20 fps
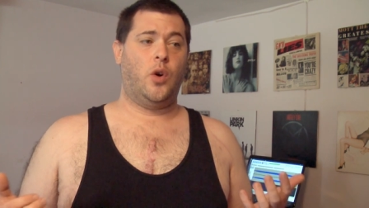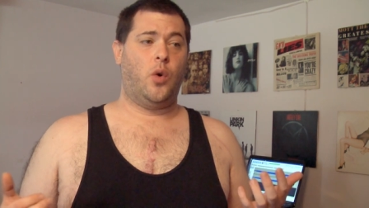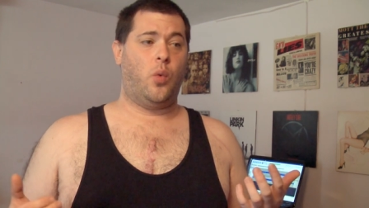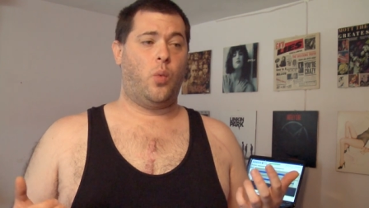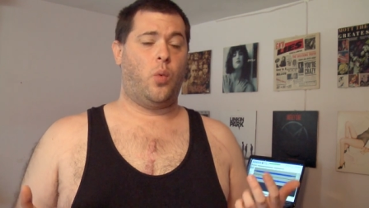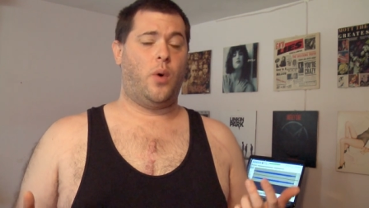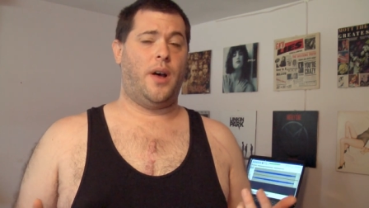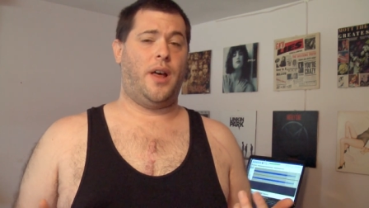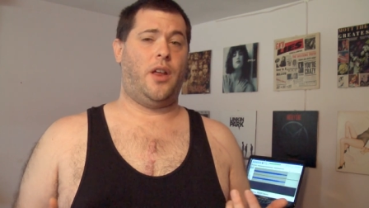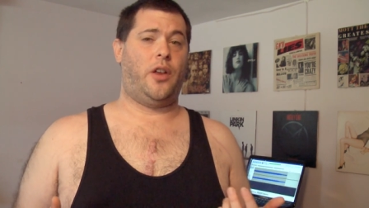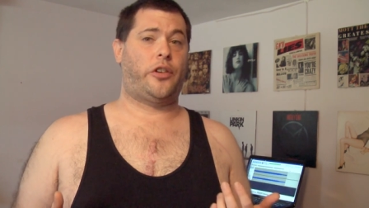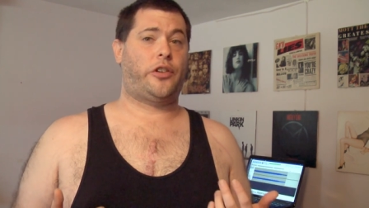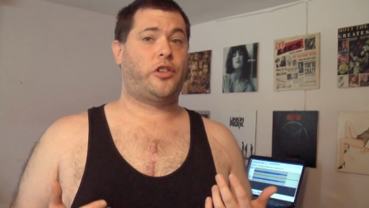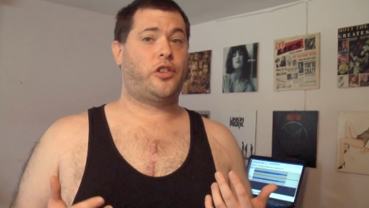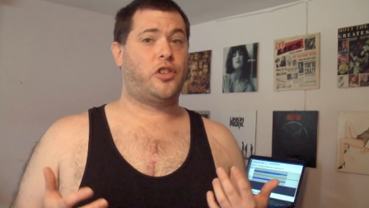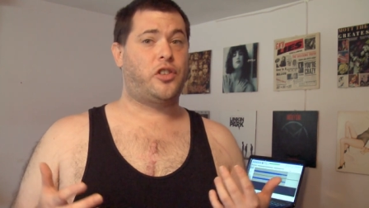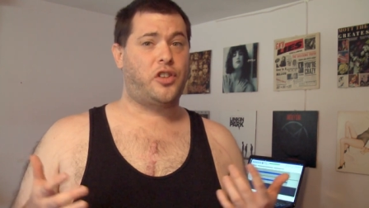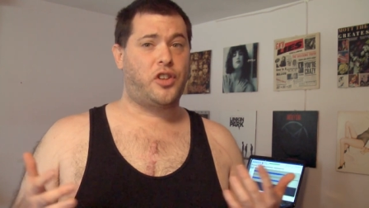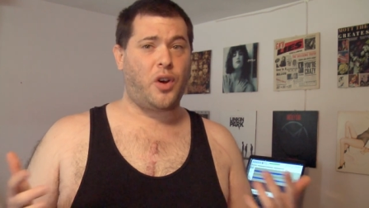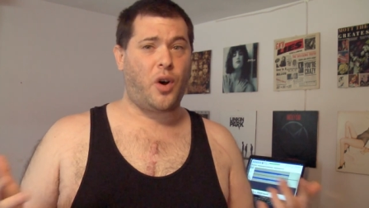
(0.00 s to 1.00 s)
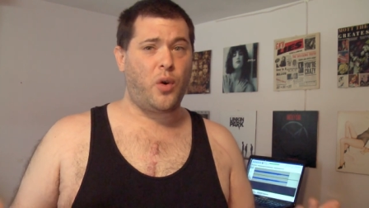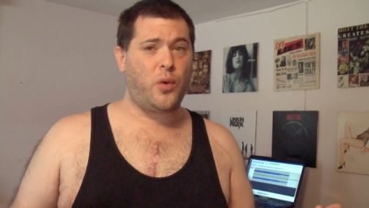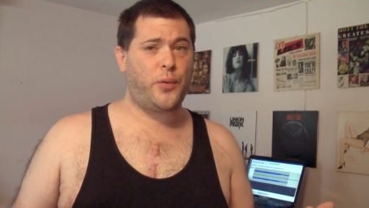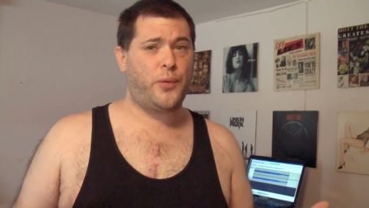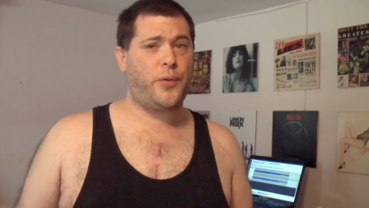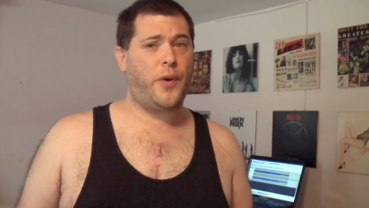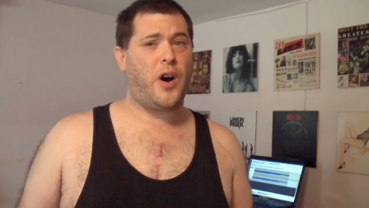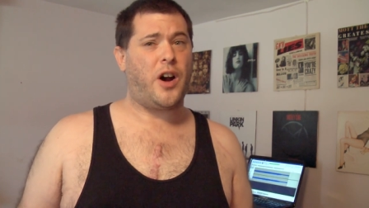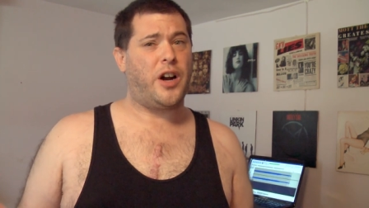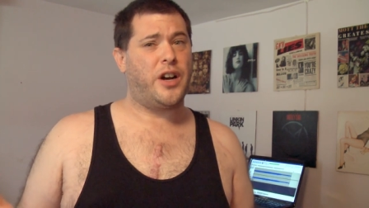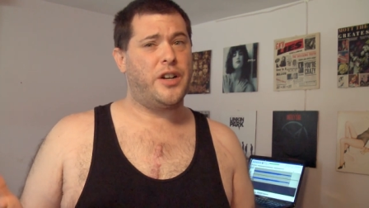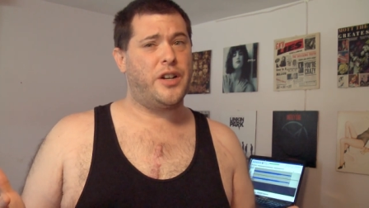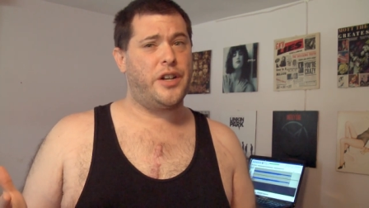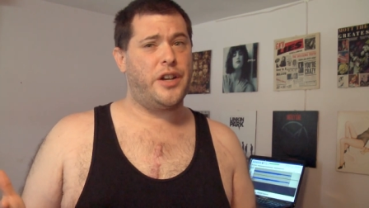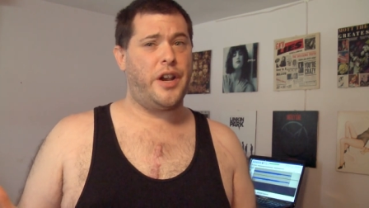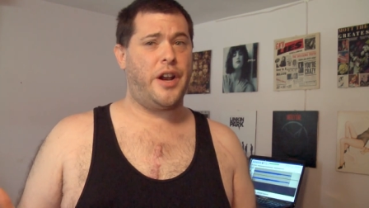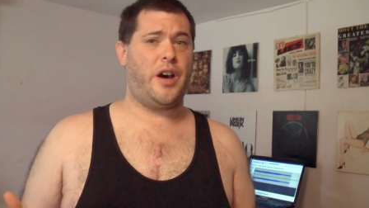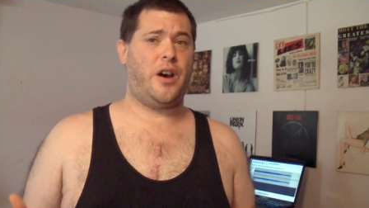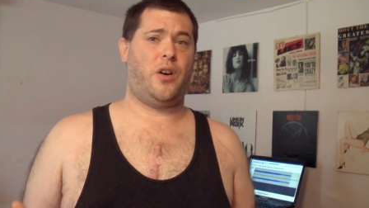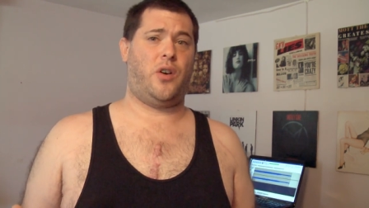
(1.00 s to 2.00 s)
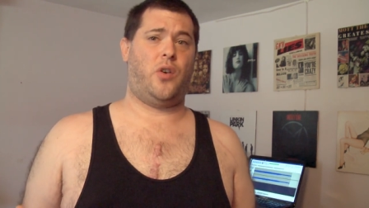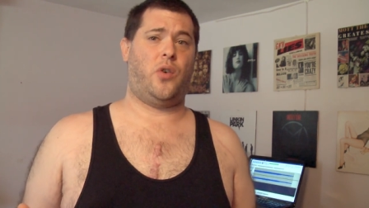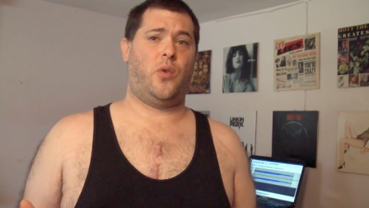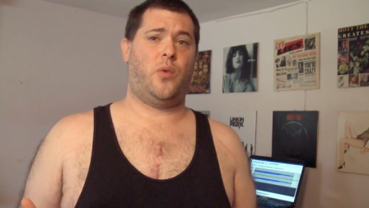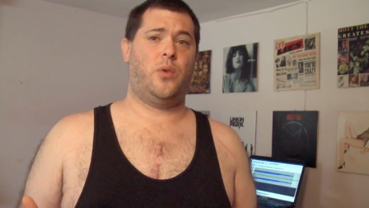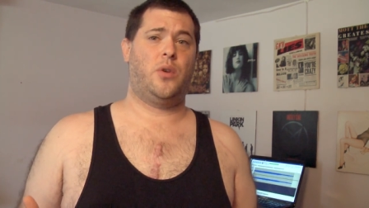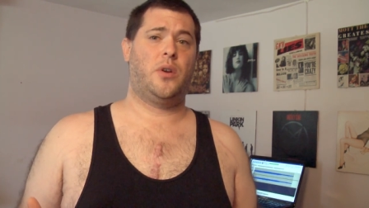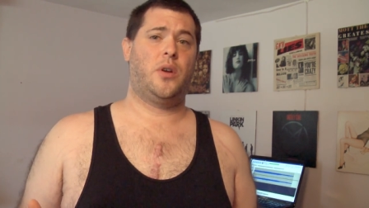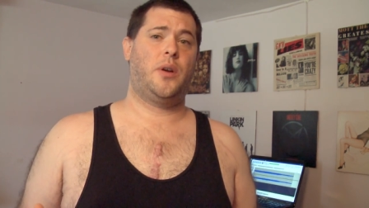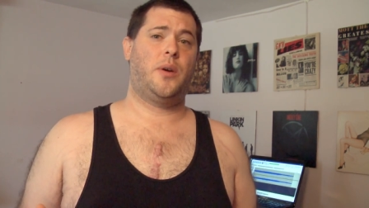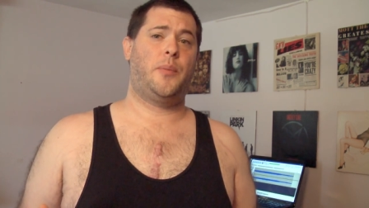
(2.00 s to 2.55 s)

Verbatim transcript: Well, so far, no.